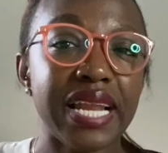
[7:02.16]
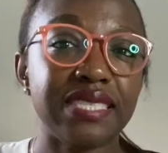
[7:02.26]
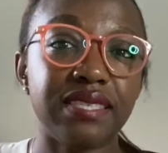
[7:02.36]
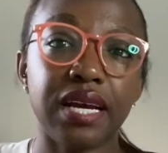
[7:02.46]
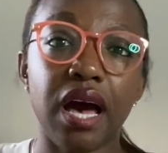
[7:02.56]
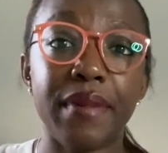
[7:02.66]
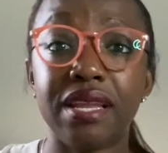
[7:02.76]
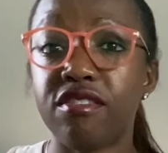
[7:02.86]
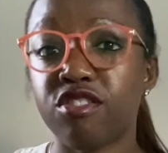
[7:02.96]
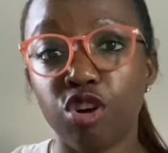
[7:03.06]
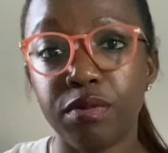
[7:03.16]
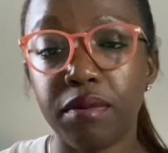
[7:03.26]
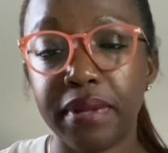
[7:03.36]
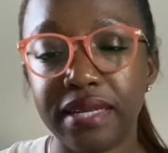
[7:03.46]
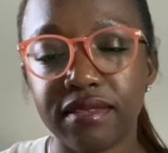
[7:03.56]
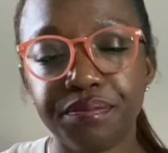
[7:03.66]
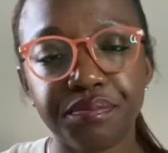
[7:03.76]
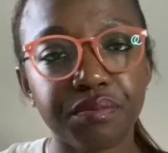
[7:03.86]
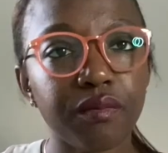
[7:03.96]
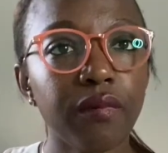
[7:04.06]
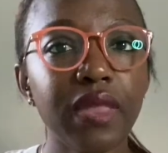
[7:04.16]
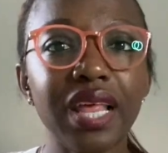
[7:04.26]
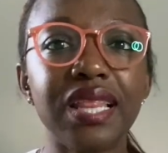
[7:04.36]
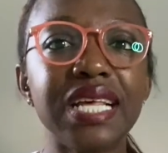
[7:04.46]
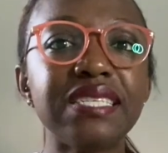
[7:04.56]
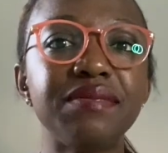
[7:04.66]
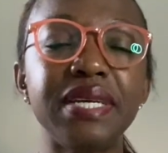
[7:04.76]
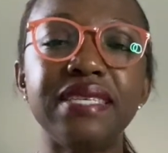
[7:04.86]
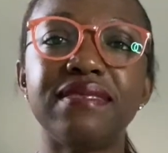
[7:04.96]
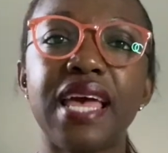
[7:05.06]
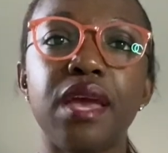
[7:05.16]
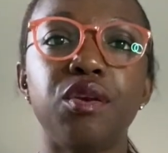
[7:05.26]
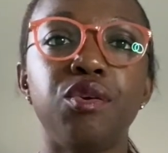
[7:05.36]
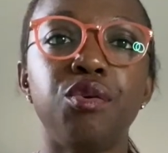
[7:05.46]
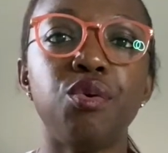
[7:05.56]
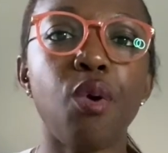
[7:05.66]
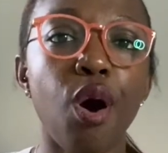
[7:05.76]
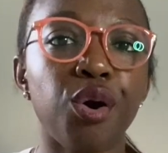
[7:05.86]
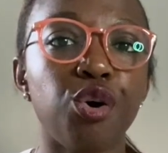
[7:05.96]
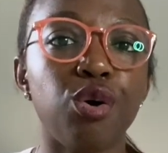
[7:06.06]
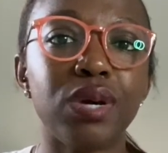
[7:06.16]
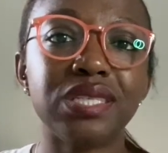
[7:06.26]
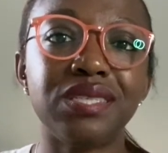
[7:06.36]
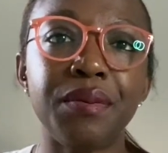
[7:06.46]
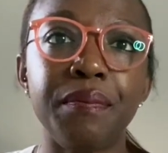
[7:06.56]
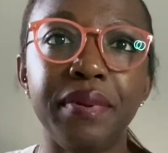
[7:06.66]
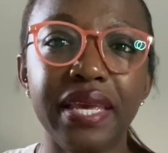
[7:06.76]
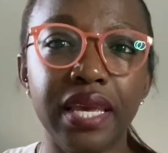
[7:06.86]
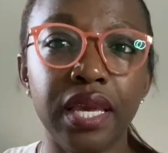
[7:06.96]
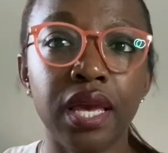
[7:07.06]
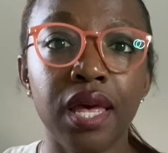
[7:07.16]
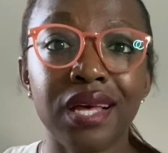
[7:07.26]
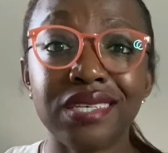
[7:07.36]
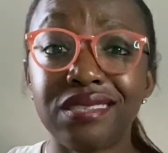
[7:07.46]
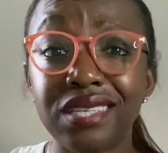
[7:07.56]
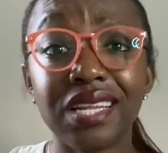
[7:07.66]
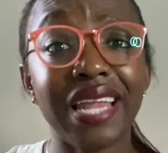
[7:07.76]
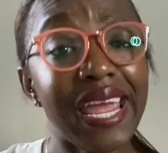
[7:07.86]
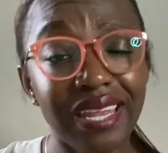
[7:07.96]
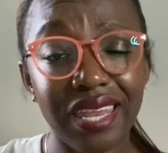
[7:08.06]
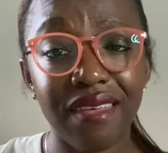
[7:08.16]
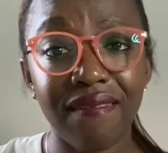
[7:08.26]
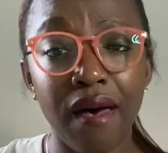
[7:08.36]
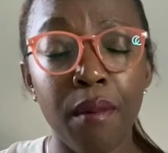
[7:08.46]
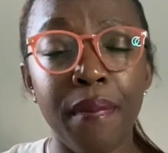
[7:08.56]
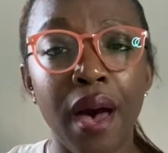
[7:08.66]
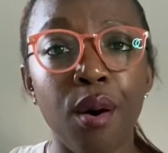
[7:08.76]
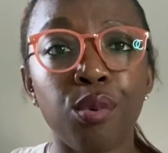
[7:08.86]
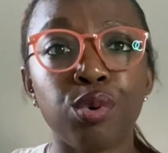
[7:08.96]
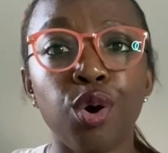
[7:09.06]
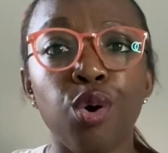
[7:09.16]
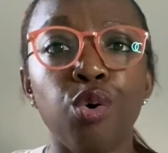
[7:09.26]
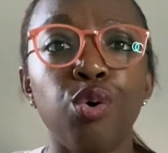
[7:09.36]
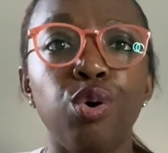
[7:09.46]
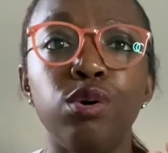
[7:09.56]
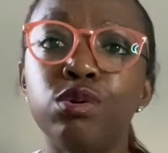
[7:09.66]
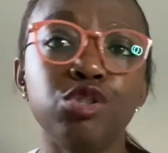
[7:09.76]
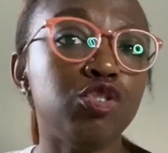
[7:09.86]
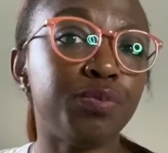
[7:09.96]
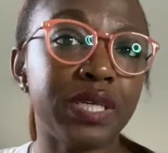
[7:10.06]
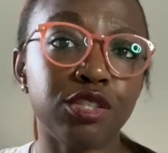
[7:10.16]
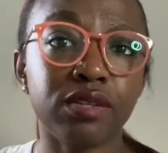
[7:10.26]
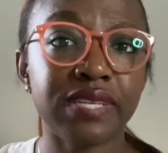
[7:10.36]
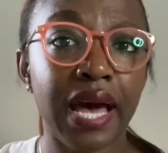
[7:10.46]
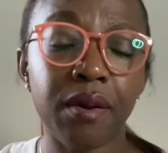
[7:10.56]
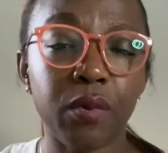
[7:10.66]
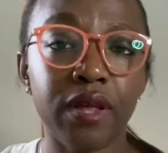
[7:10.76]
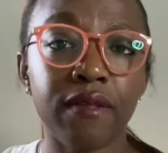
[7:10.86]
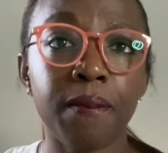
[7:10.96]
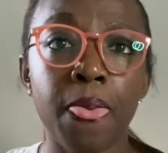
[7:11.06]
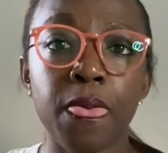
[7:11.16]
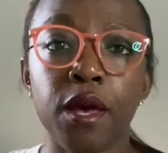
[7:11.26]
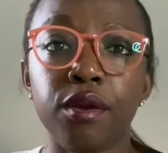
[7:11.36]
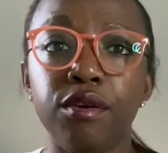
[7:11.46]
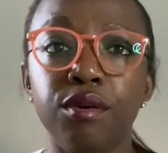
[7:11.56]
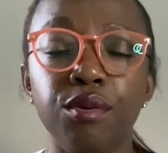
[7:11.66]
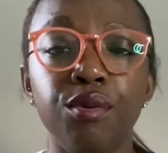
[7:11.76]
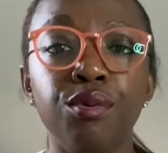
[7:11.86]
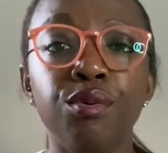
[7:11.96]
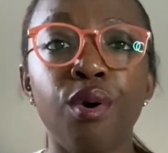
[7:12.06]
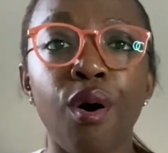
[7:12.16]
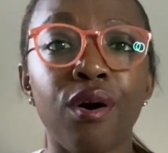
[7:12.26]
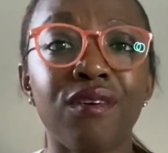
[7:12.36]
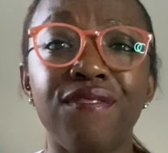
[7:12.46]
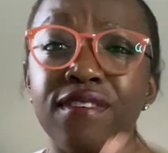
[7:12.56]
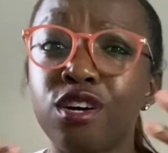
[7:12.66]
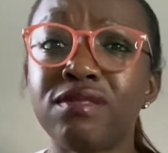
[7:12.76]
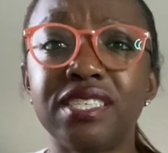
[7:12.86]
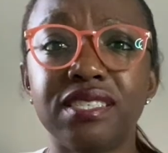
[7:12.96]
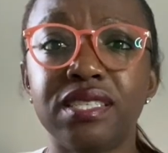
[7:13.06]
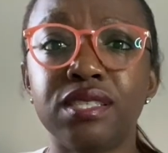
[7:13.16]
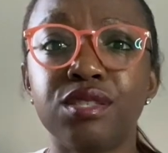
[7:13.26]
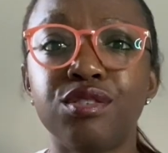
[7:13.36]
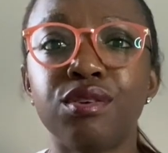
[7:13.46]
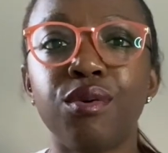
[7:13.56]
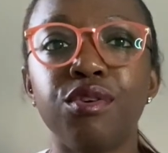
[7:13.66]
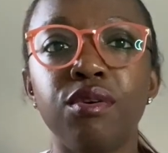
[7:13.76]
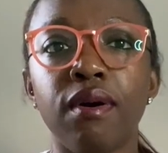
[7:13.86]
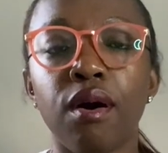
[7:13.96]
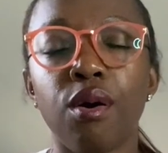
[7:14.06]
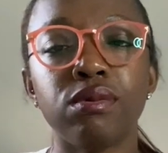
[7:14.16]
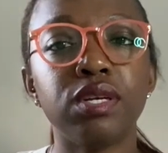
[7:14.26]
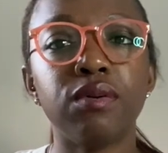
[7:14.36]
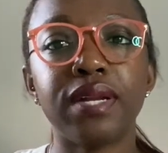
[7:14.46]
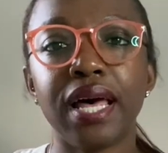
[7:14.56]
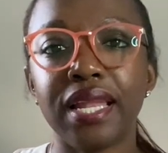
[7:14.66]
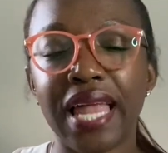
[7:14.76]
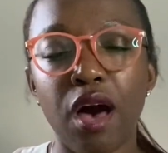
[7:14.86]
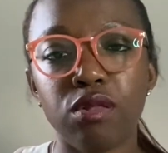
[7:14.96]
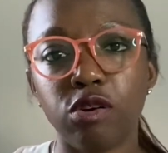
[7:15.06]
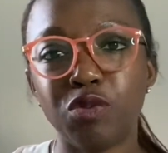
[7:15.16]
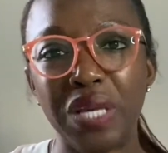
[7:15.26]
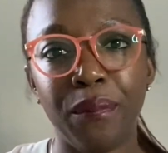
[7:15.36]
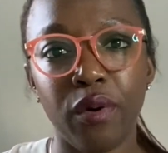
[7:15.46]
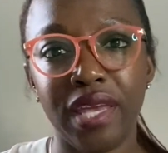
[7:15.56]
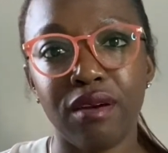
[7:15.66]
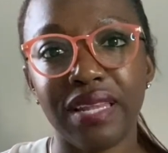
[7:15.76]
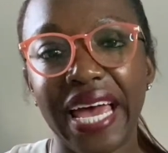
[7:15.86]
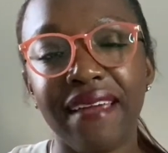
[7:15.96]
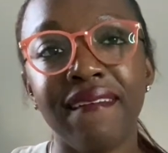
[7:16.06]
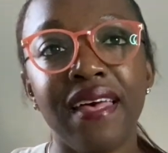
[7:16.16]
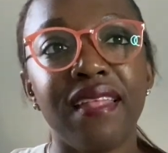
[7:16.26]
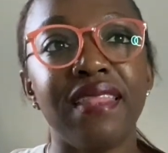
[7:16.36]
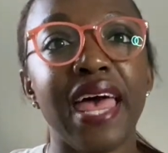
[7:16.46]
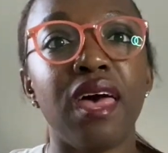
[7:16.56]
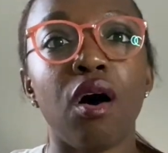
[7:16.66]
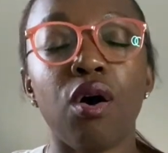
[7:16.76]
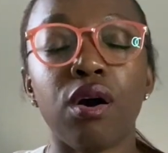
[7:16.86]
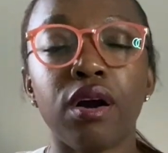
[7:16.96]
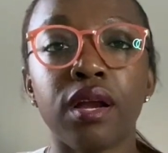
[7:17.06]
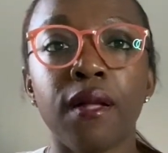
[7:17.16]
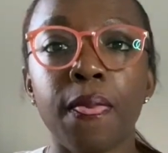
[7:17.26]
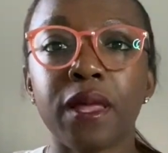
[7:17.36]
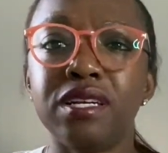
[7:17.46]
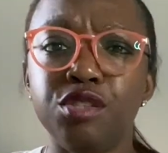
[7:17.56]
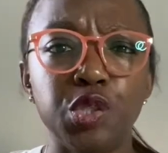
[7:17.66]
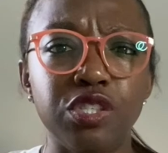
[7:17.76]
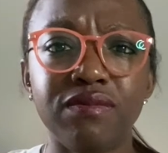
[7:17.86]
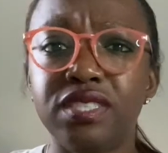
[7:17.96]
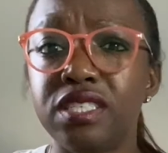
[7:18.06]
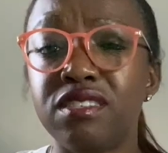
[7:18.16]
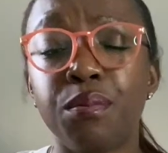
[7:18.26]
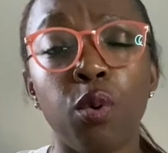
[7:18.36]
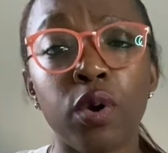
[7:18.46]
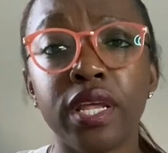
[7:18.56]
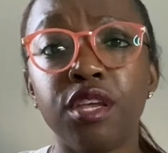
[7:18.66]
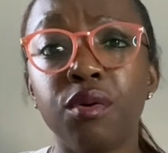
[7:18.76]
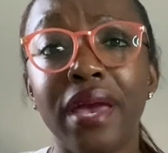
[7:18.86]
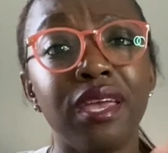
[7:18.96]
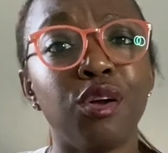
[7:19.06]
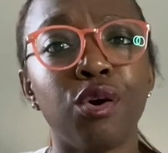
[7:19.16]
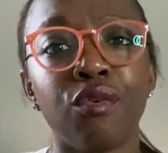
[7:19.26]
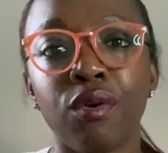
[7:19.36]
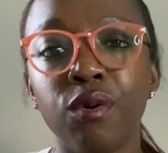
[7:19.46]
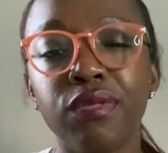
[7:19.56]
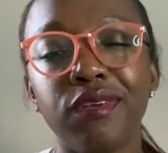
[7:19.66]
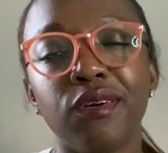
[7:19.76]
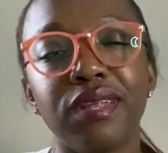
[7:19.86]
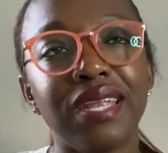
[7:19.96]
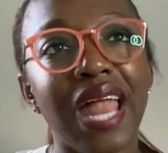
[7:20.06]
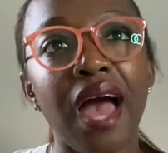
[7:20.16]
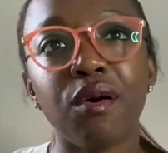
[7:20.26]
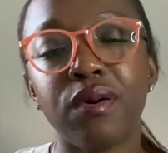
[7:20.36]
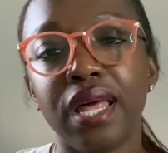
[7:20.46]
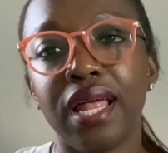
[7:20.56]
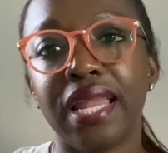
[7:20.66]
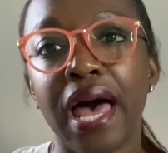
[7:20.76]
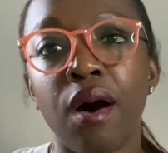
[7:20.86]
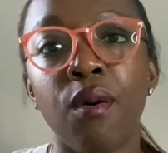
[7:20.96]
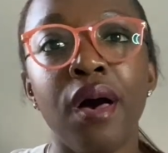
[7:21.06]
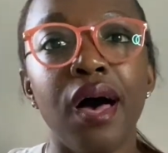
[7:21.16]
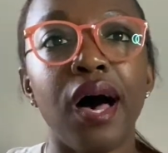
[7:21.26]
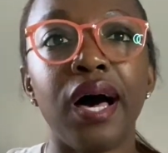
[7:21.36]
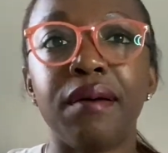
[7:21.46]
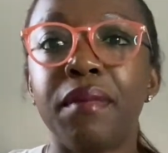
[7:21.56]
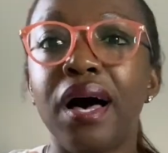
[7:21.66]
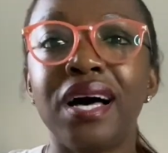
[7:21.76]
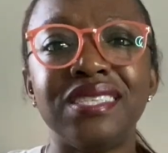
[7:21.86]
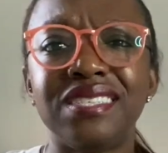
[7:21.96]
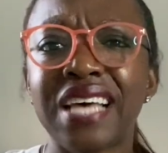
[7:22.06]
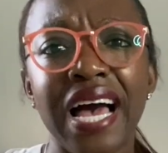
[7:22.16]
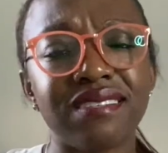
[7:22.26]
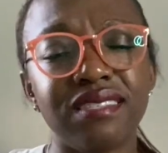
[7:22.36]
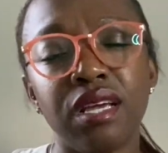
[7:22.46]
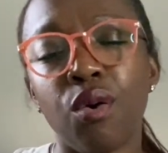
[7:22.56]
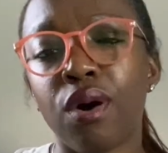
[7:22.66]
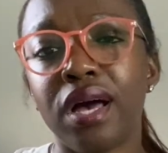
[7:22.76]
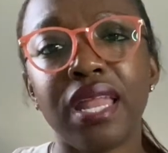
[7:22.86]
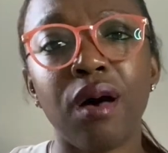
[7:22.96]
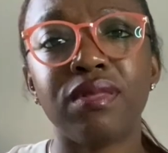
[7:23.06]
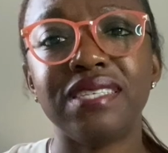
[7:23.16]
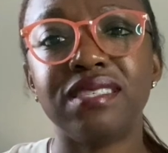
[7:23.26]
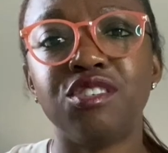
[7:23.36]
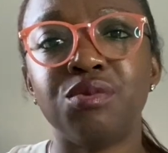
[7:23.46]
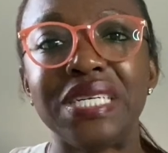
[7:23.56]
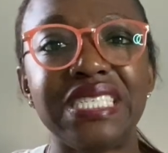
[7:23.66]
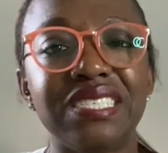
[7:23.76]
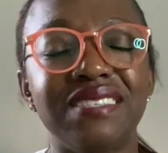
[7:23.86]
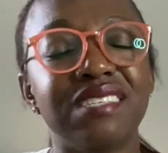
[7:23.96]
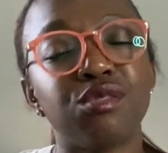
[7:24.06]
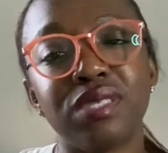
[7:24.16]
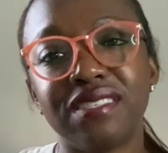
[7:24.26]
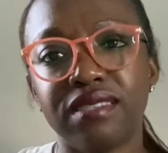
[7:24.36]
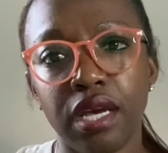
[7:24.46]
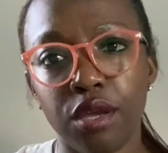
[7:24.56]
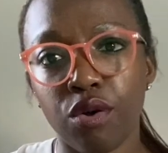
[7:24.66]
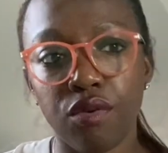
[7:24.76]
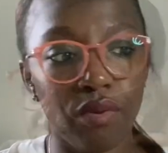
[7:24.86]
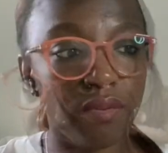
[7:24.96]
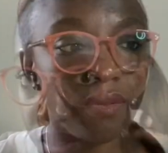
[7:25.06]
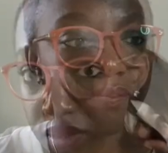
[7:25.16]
to come and disturb your peace. This means that you are going to be selective about who you spend your time with. You are flourishing, so you are only going to allow those people in your life that are conducive to supporting you and your growth. You're not going to allow a toxic or unhealthy situations that's going to stunt your growth.